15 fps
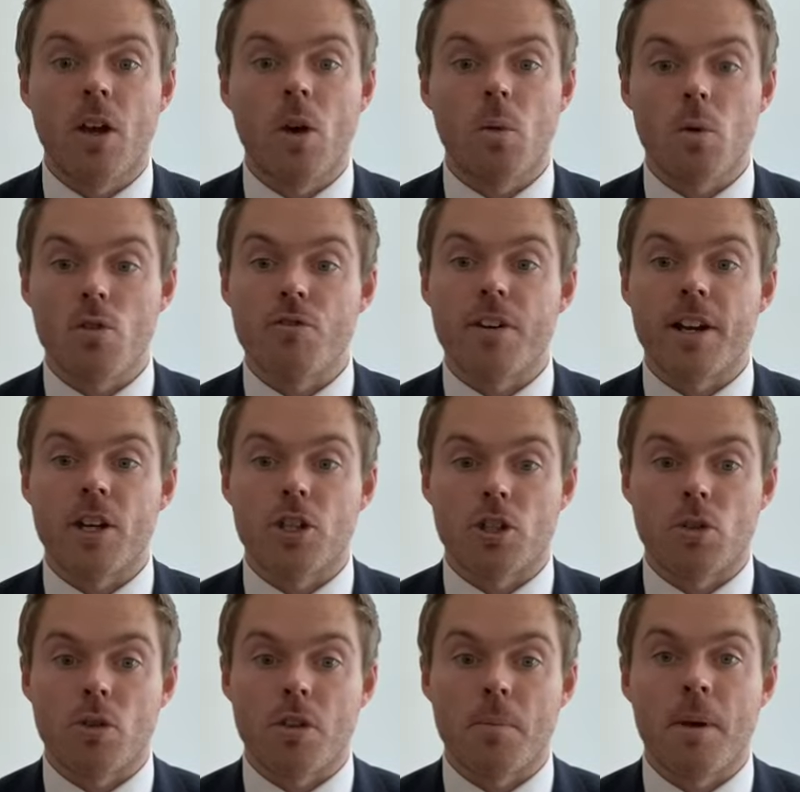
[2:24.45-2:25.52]
will
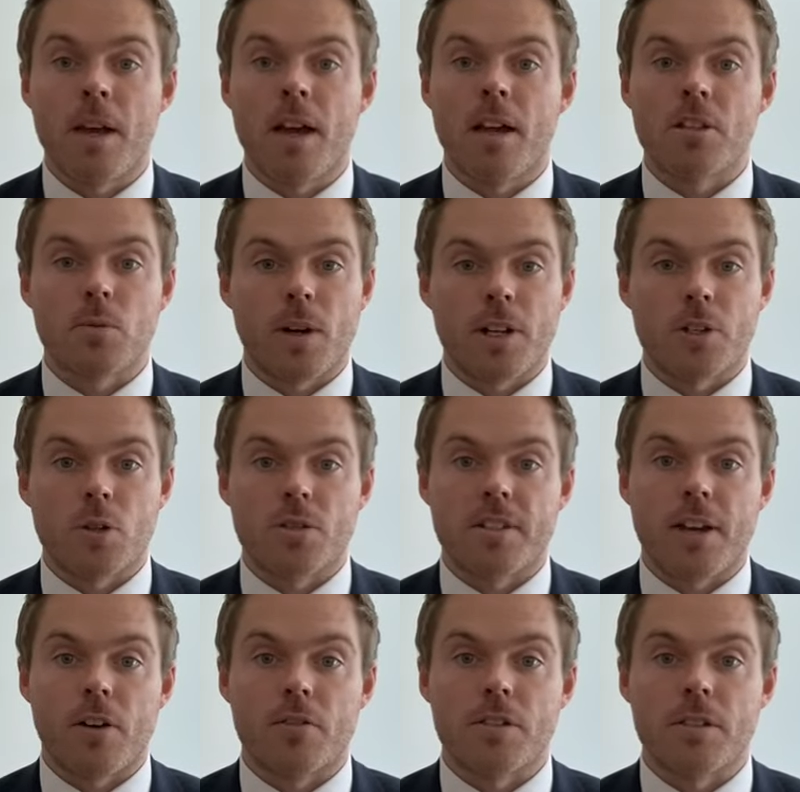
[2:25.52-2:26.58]
reassure them as well as
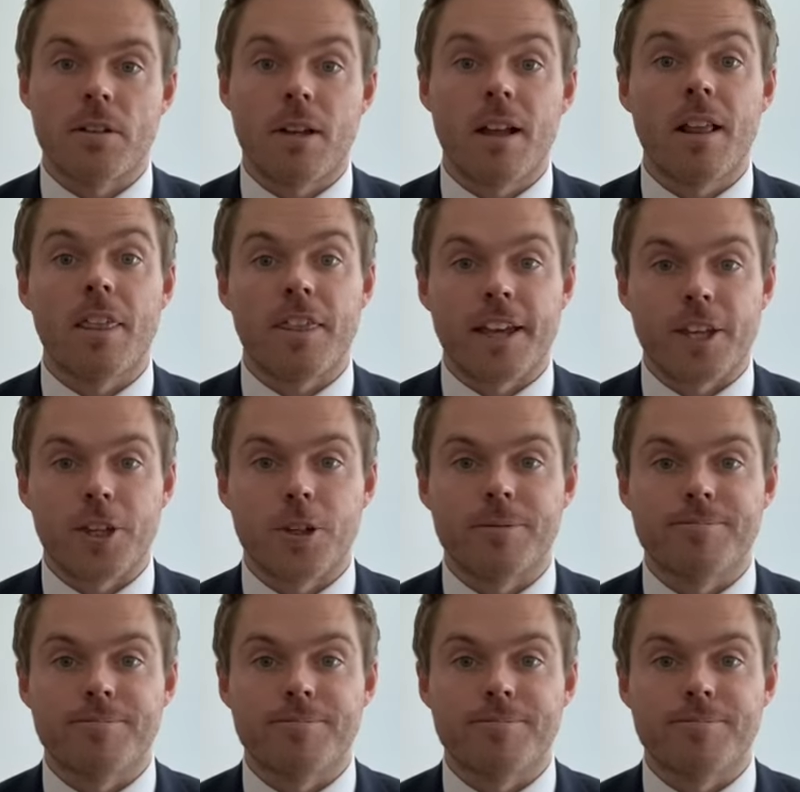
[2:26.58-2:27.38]
yourselves. Thank you.